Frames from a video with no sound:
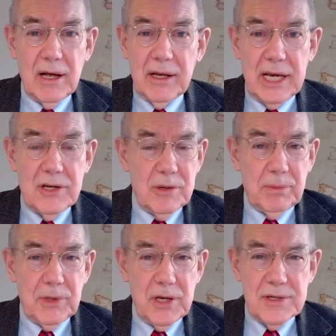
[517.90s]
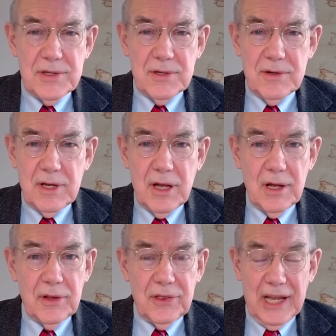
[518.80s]
Egypt is
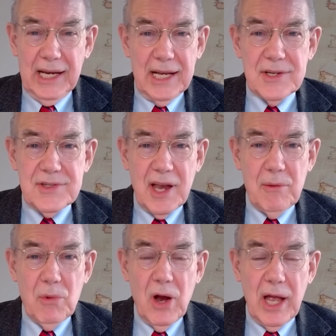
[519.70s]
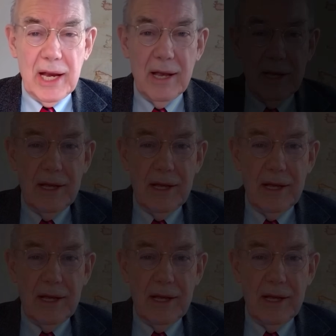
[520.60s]
thinking the same way.